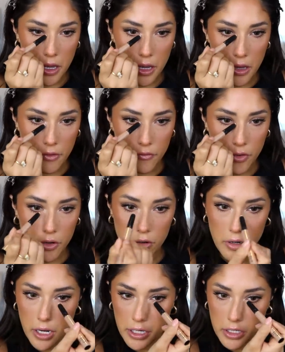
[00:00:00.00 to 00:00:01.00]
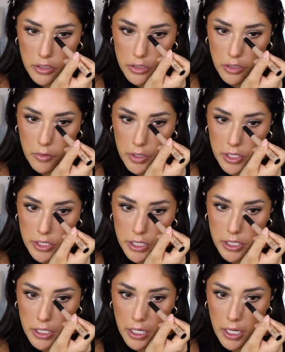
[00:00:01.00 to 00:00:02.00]
ever and it's so
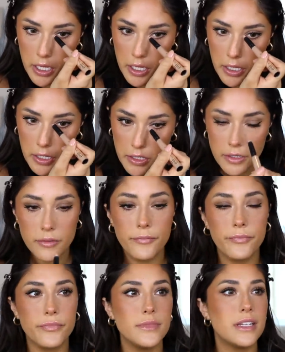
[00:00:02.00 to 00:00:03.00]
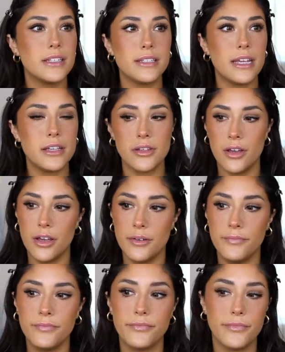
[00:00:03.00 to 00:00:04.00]
easy and it stays
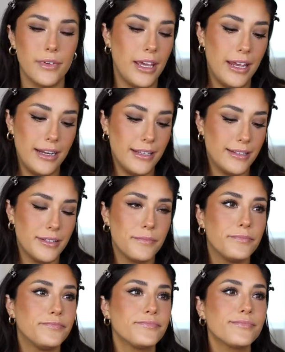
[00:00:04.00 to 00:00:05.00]
on and it's